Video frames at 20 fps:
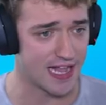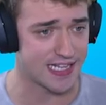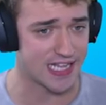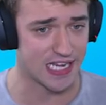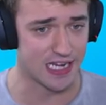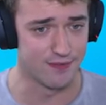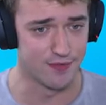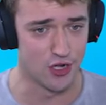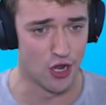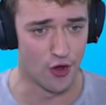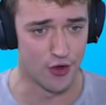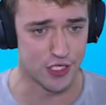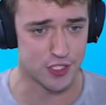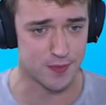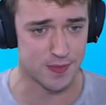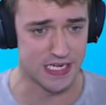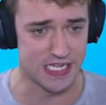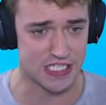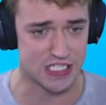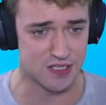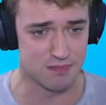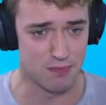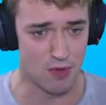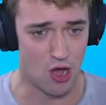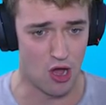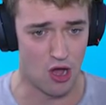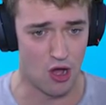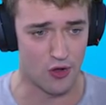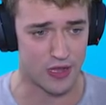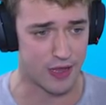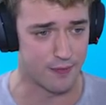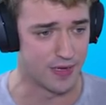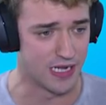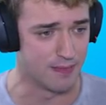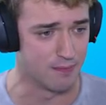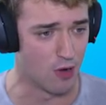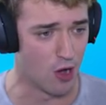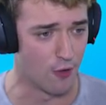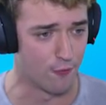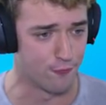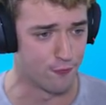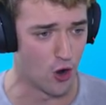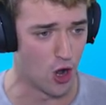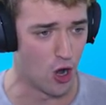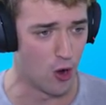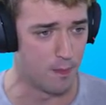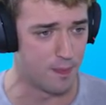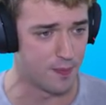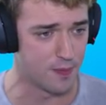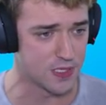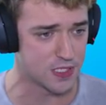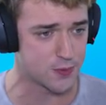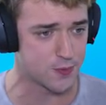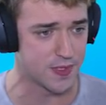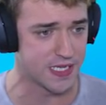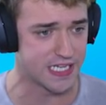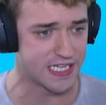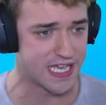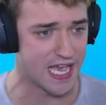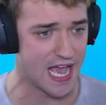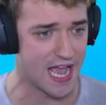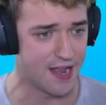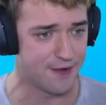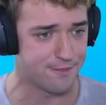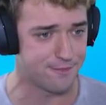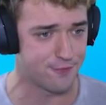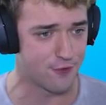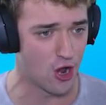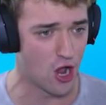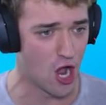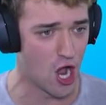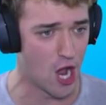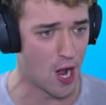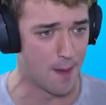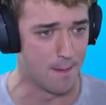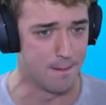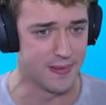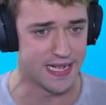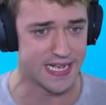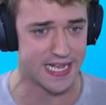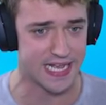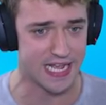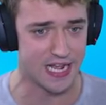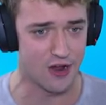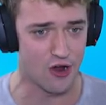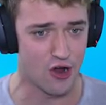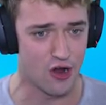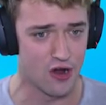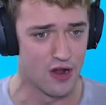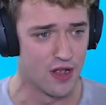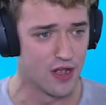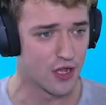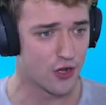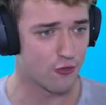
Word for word: I didn't even notice we need some more. Okay, we need more rope, which we get from here.